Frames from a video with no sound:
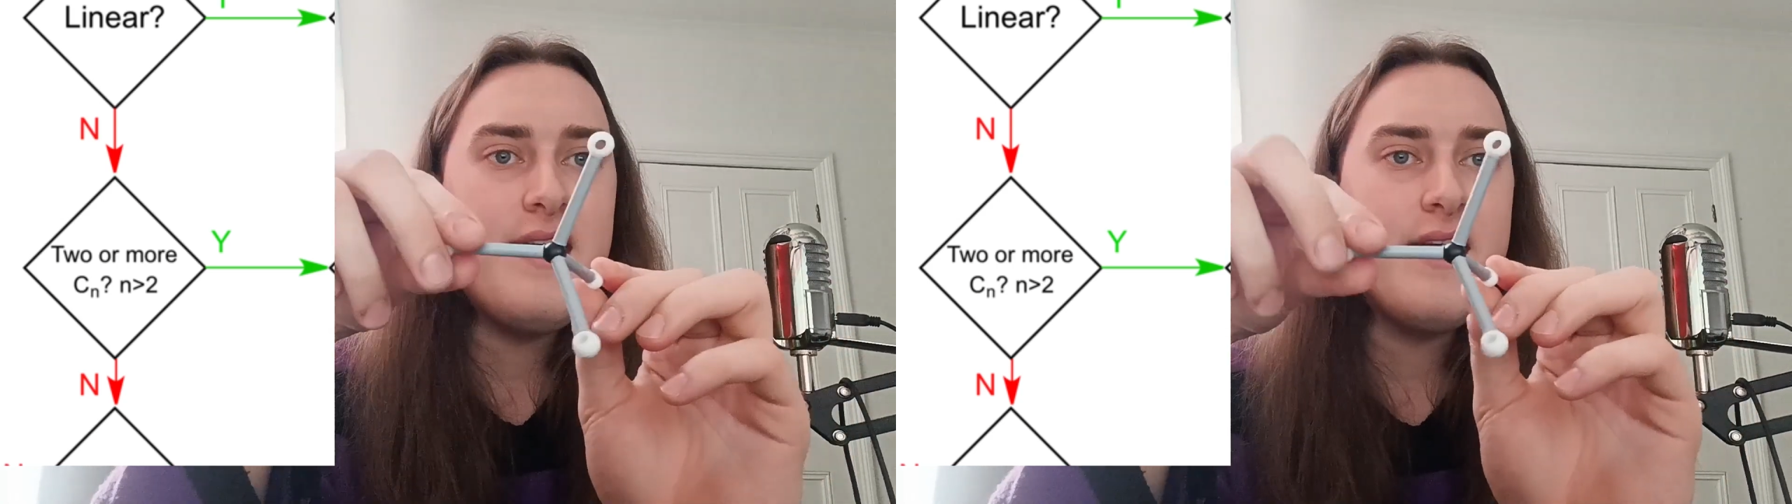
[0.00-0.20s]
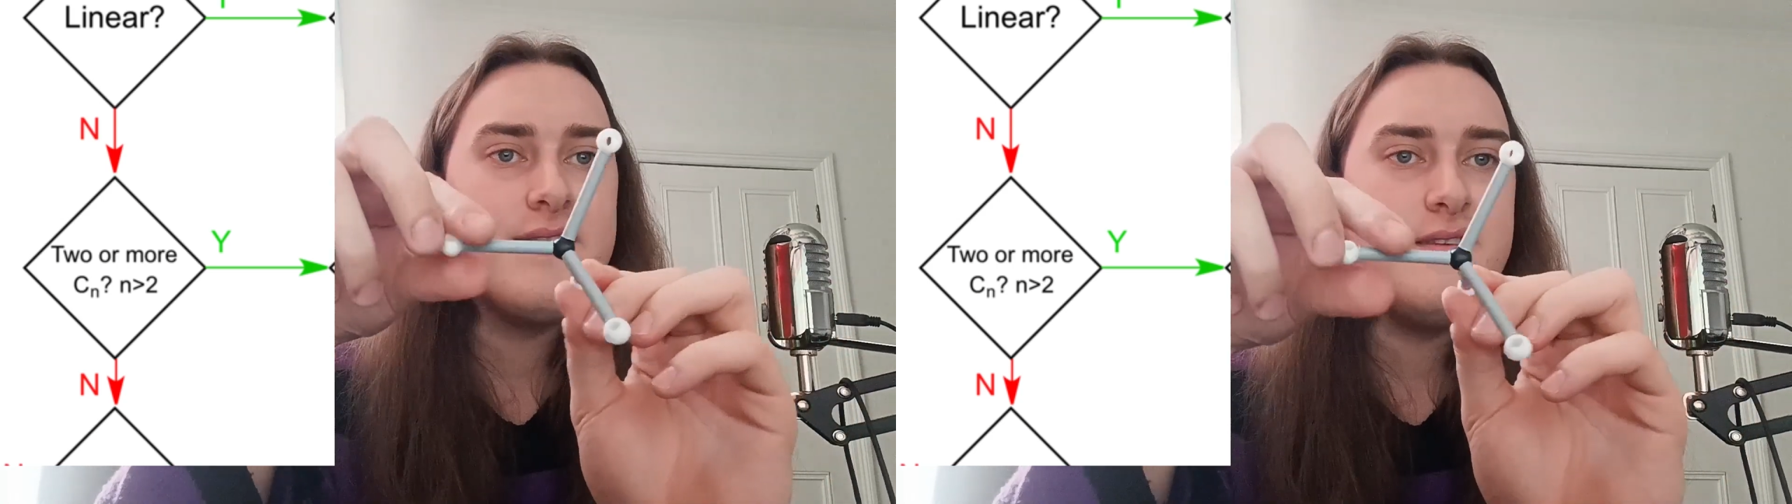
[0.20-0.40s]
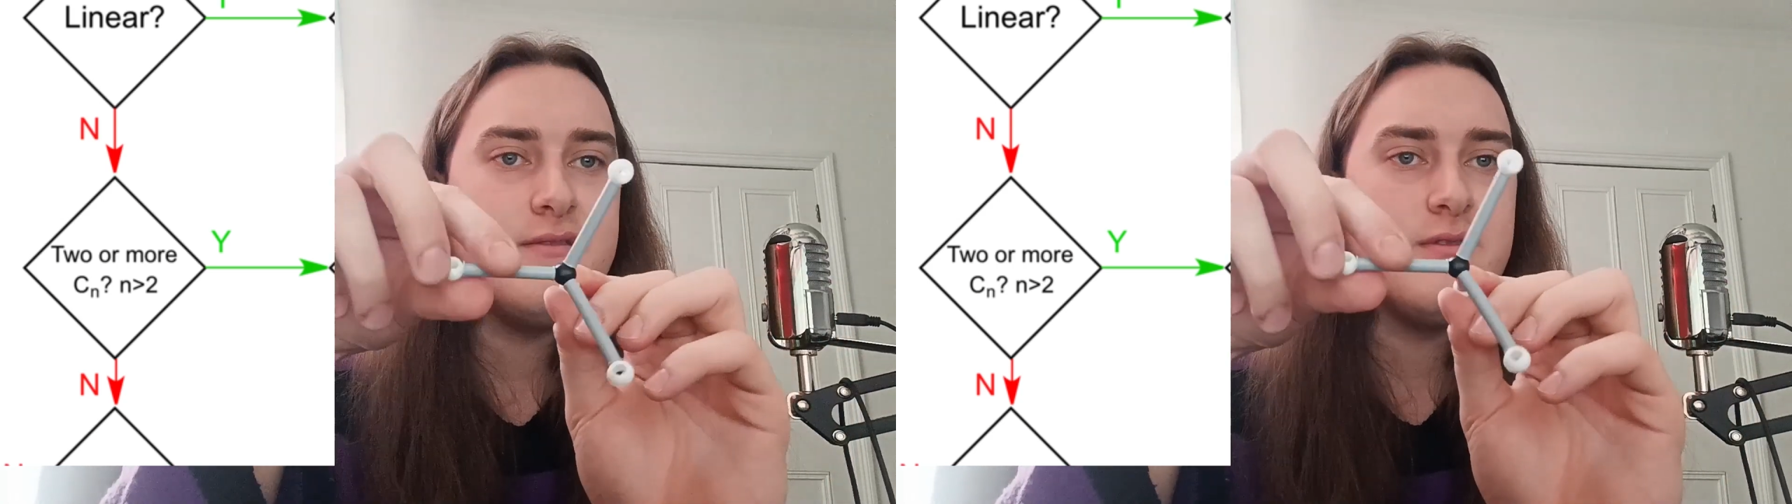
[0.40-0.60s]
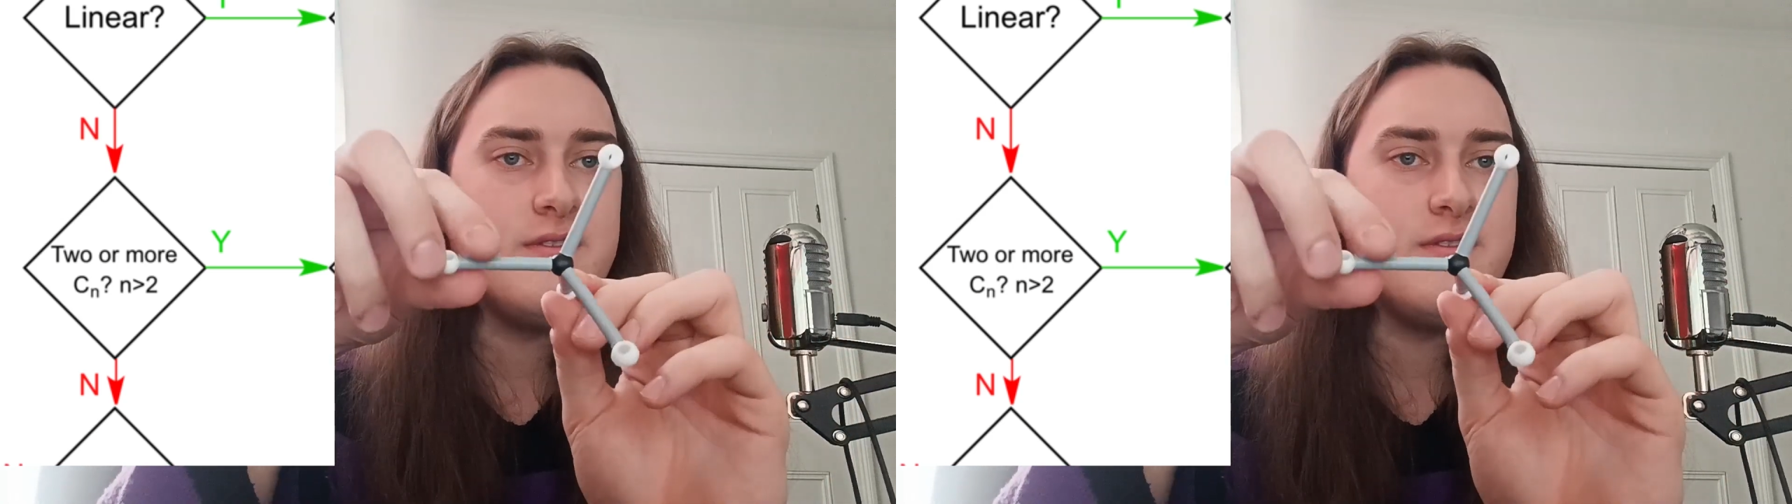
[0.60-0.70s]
axes